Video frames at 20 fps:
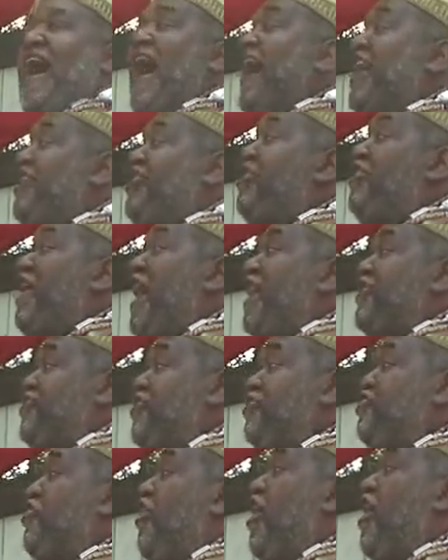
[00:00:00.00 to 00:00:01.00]
I do that
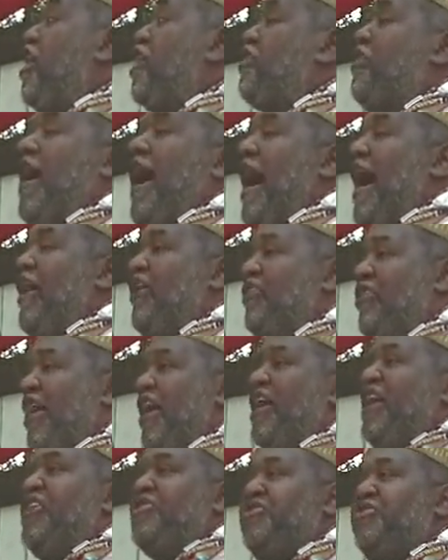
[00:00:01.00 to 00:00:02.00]
to draw a crowd,
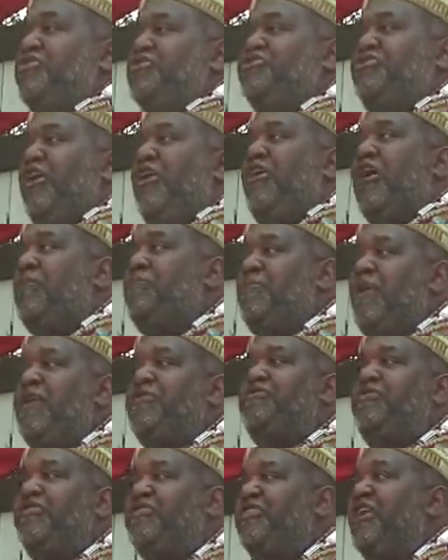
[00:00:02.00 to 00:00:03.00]
to stir up
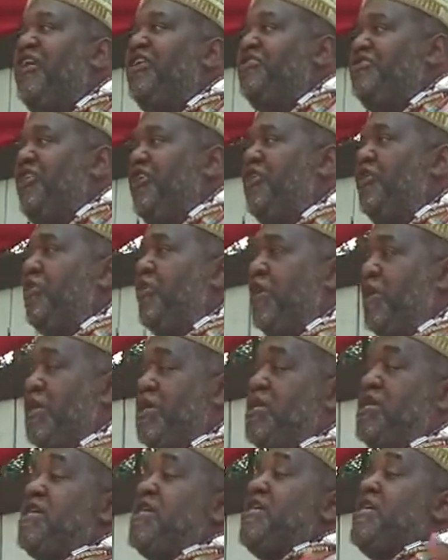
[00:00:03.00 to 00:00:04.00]
interest, to
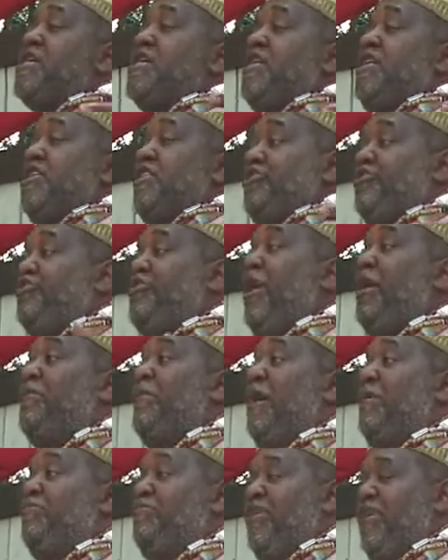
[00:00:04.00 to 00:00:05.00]

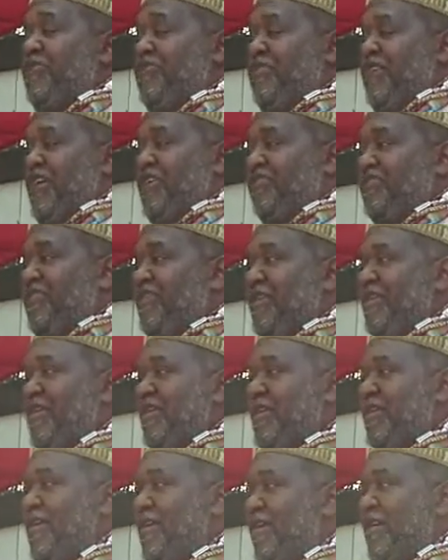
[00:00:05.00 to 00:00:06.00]
drum up business.
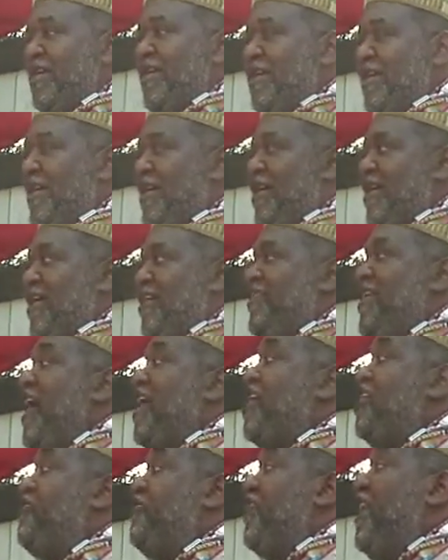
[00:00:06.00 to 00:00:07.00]

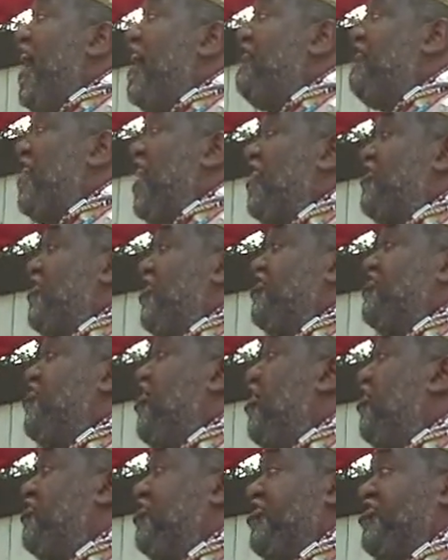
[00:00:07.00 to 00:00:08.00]
Thank you for laughing at these
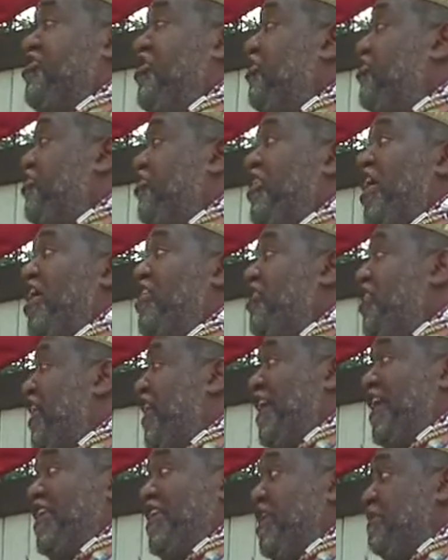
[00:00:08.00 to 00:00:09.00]
jokes. The jokes are not
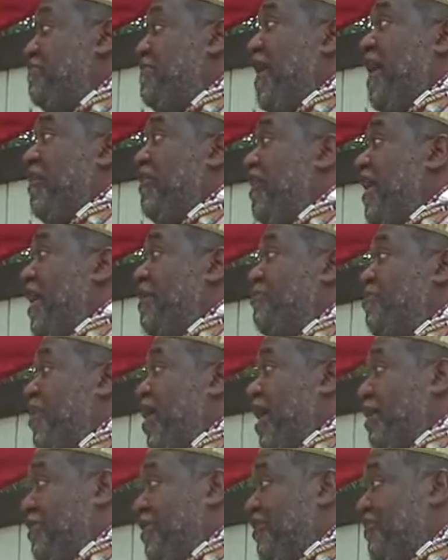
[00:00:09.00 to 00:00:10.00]
going to get any better, I
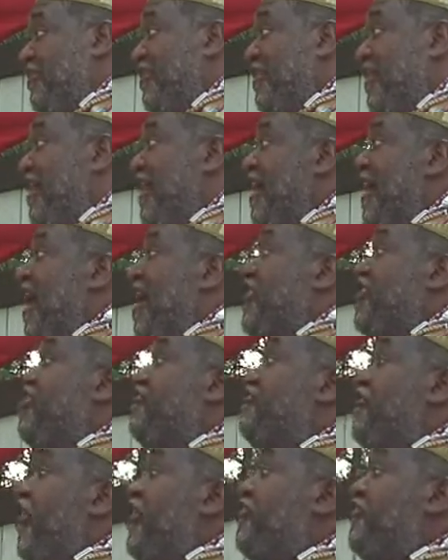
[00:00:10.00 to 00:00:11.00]
promise. And
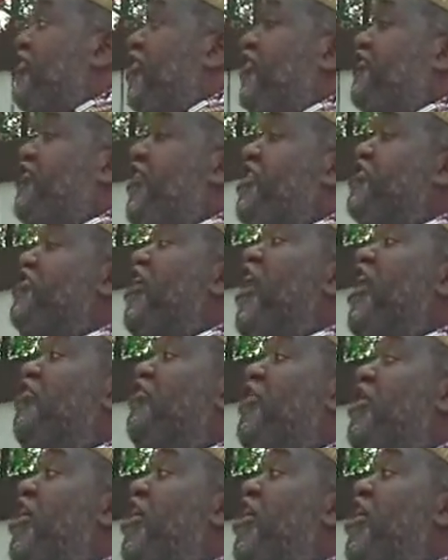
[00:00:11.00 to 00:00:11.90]
you folks that are sitting all the